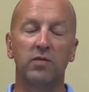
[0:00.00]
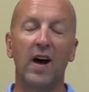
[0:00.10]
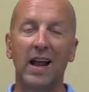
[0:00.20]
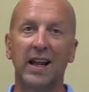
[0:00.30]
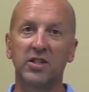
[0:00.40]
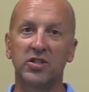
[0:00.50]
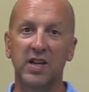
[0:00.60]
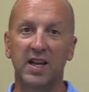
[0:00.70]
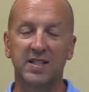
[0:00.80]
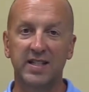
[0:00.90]
violations
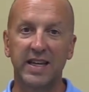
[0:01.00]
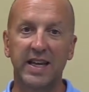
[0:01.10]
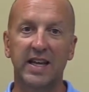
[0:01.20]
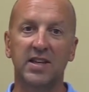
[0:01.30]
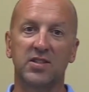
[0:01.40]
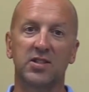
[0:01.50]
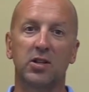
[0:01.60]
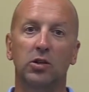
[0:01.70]
I see is